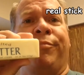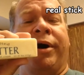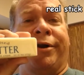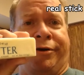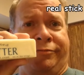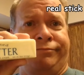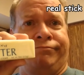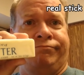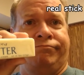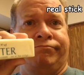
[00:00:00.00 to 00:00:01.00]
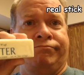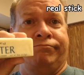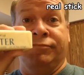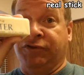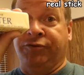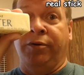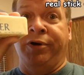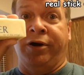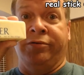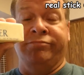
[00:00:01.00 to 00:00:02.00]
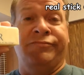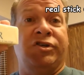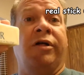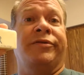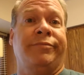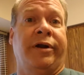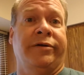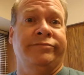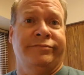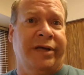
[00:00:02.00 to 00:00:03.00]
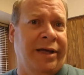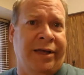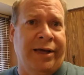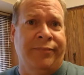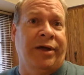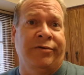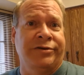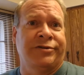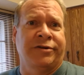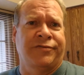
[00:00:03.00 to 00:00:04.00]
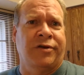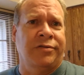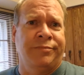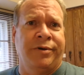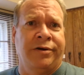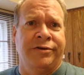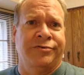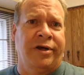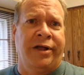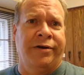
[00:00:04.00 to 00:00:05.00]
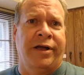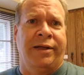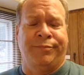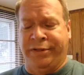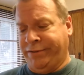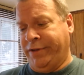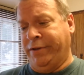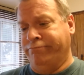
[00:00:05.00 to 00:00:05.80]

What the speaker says: butter. It's real butter, salted butter. I'm not really sure if salted butter is right or not, but